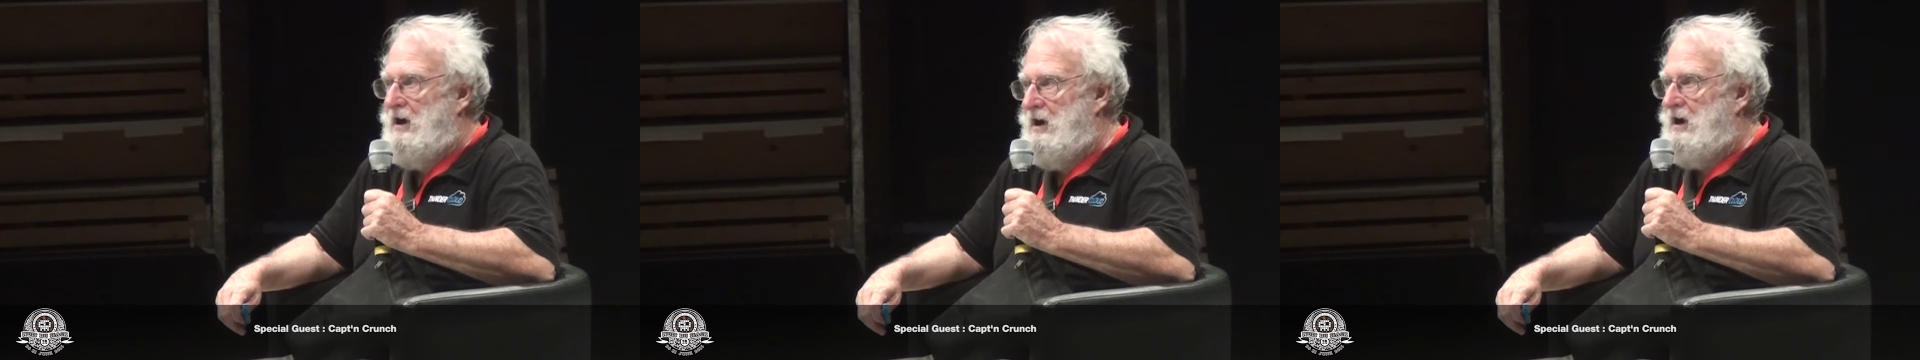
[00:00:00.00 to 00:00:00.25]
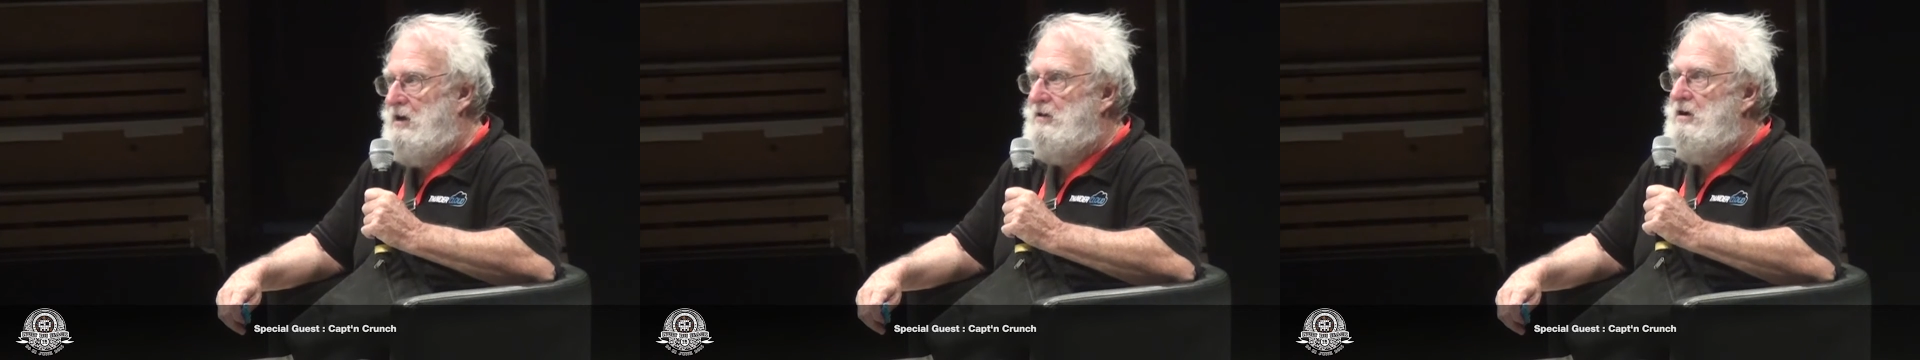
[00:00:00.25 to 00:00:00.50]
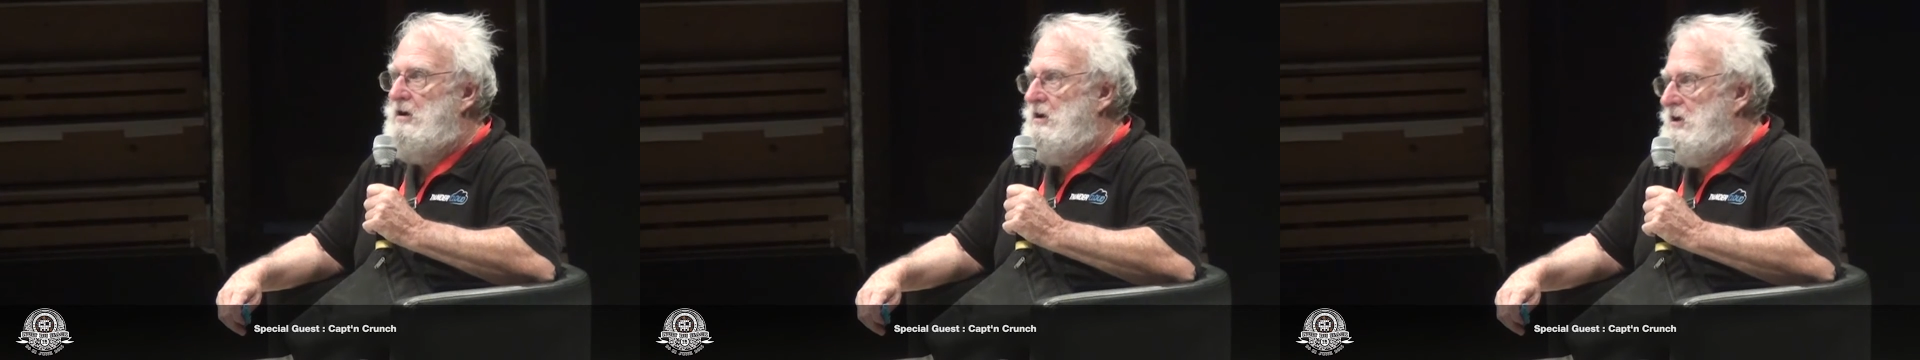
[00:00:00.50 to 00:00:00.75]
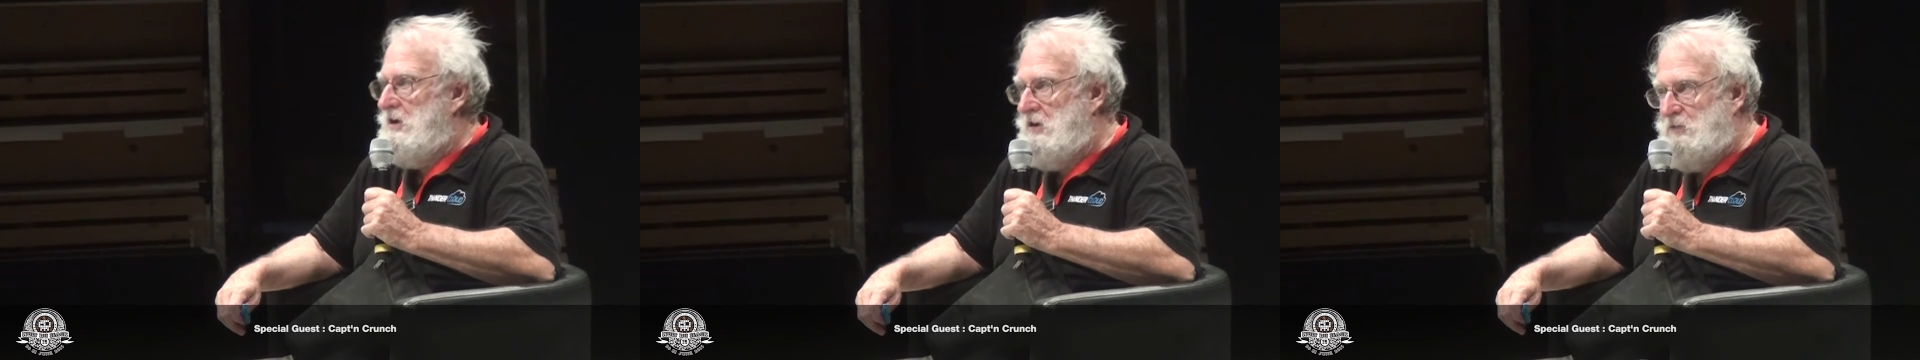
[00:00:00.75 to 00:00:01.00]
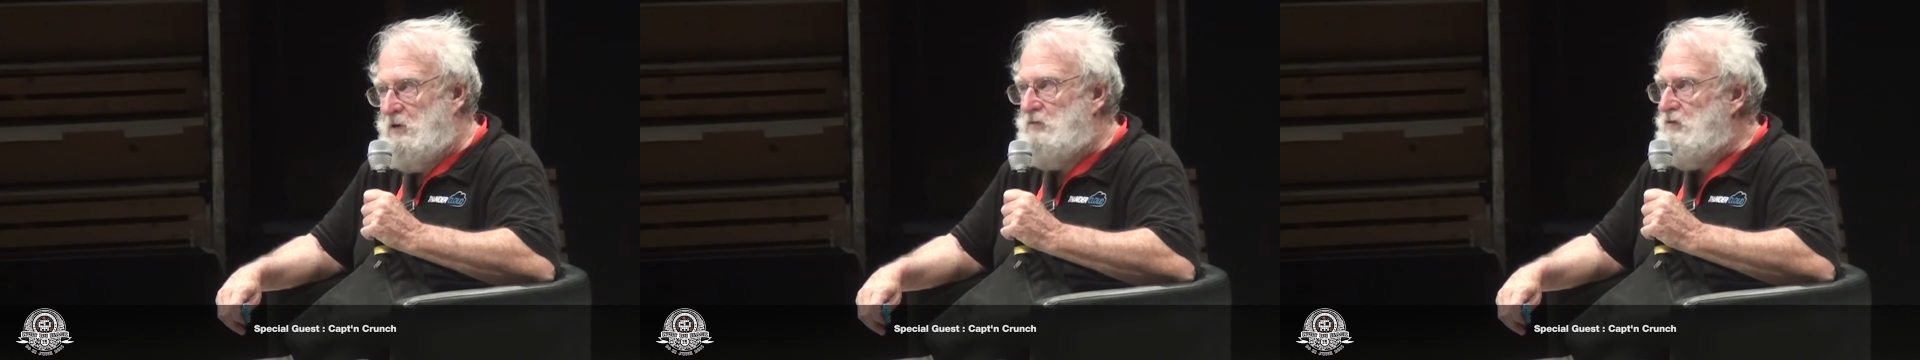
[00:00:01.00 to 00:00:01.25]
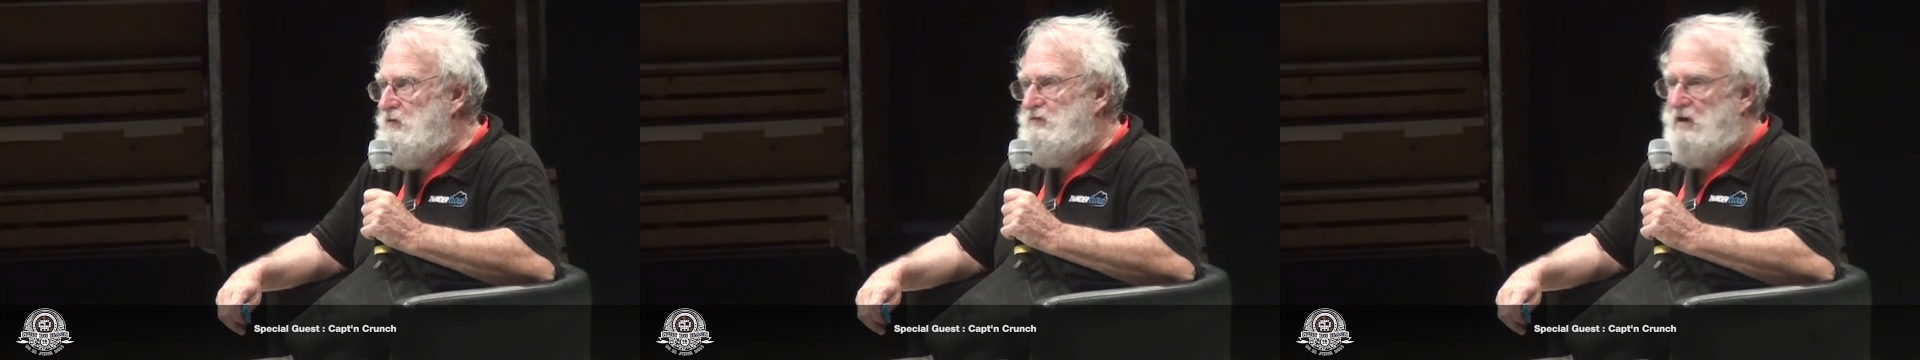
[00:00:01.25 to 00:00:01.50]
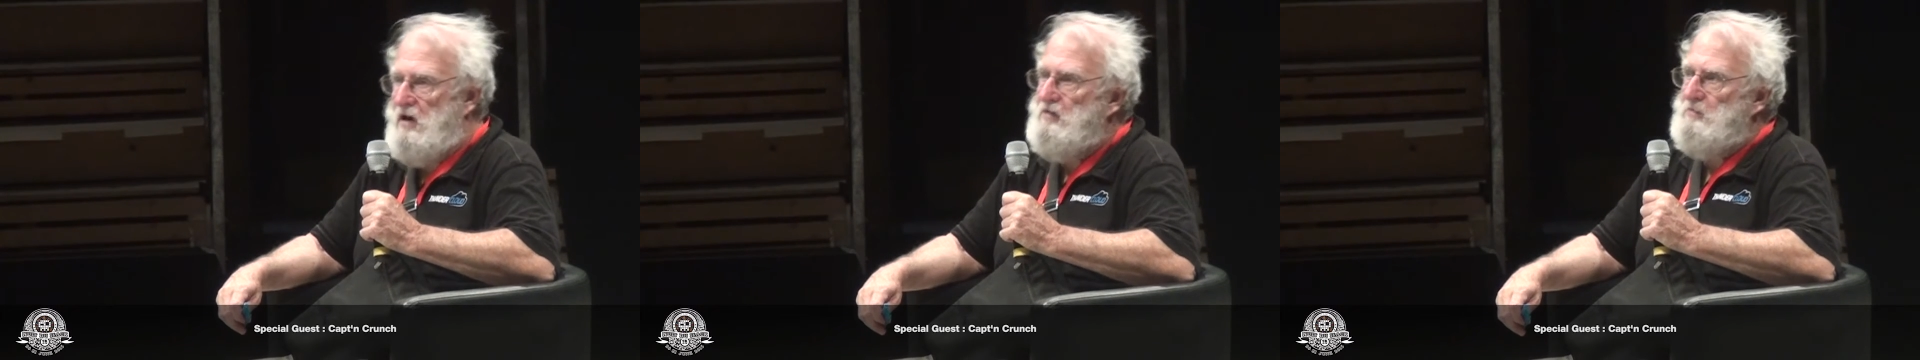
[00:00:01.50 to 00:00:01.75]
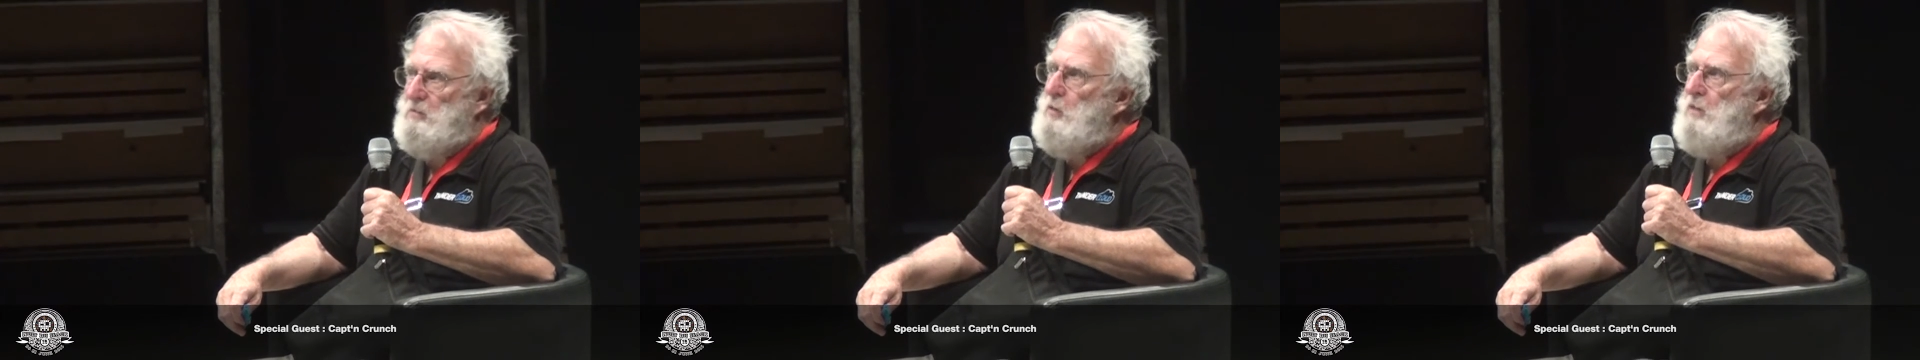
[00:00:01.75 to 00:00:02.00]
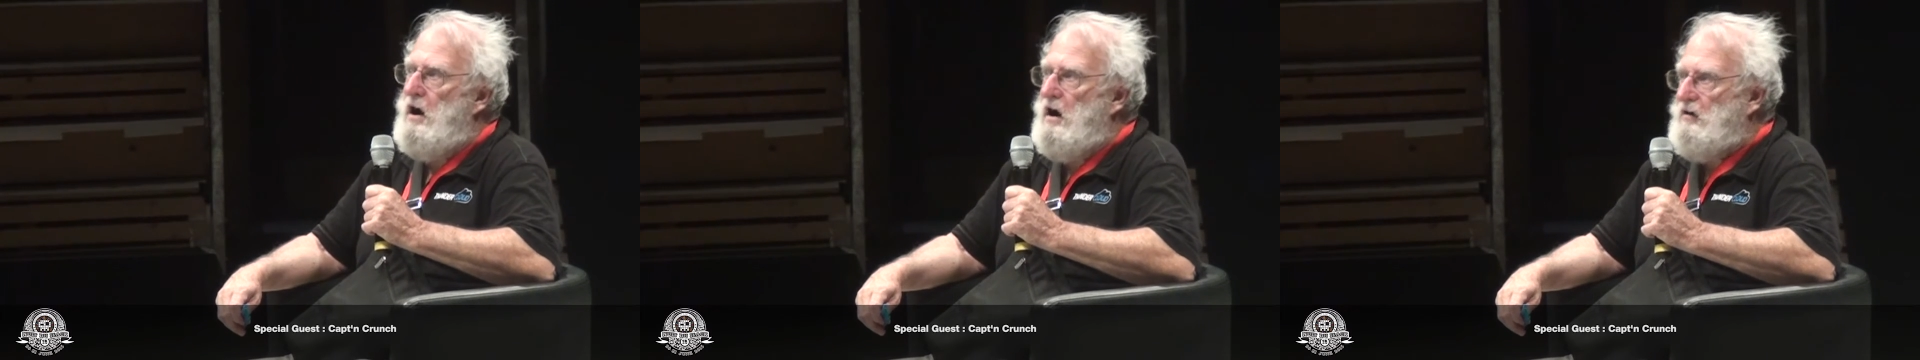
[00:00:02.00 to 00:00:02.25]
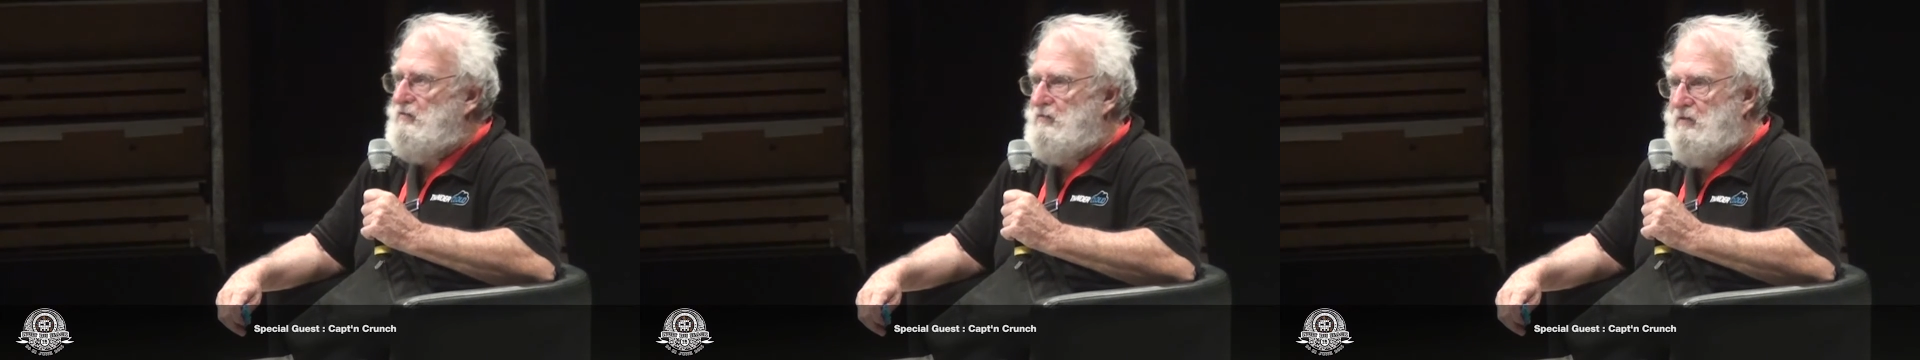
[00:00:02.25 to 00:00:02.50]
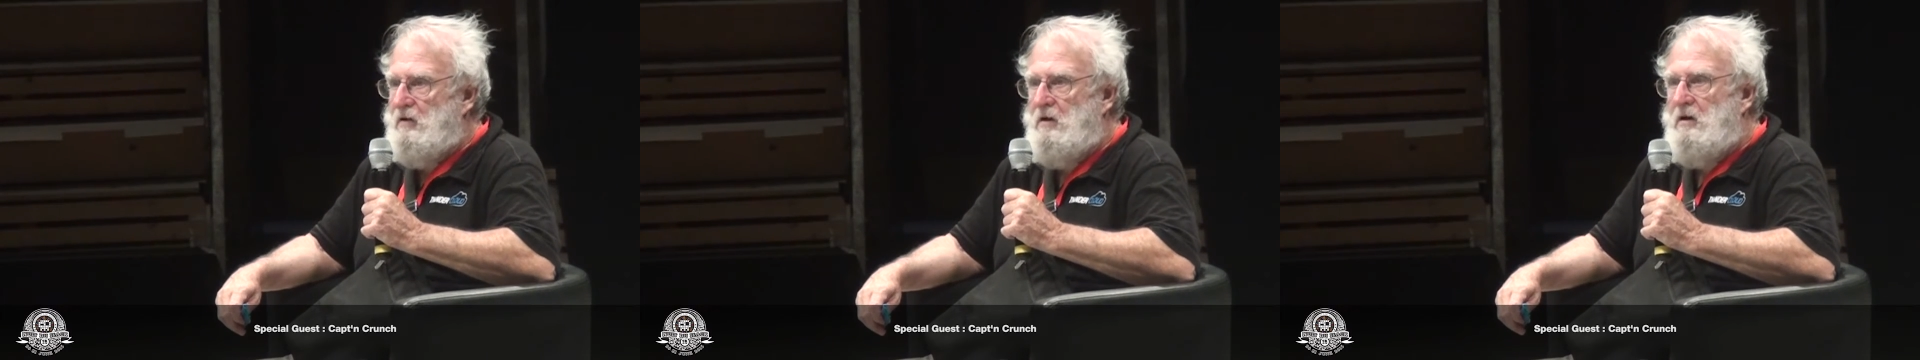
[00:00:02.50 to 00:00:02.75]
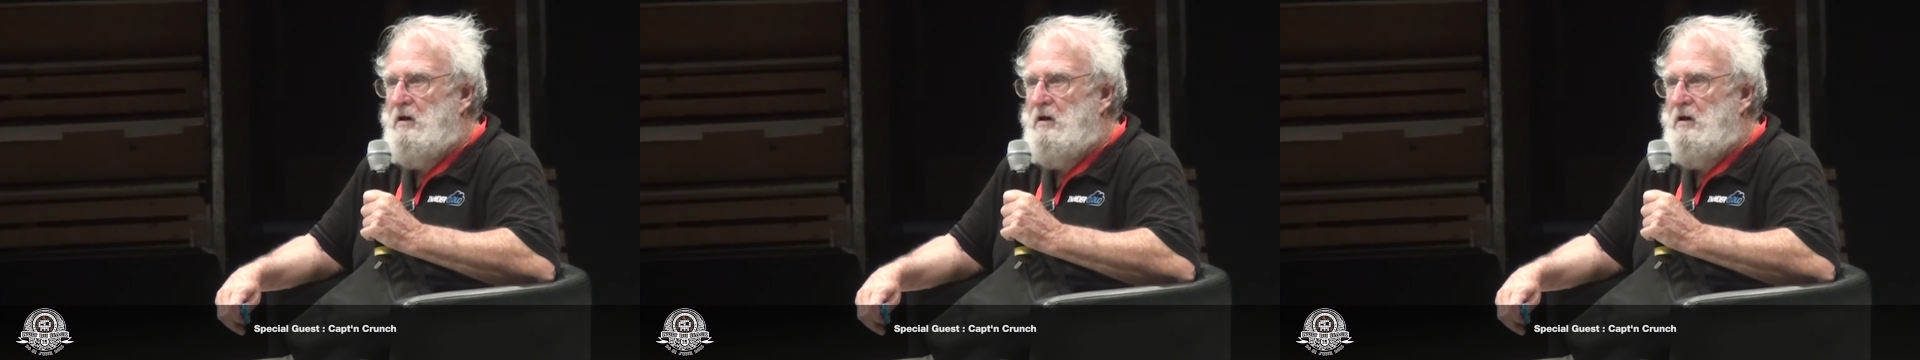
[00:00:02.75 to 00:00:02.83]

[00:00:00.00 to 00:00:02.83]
And if you use his blue box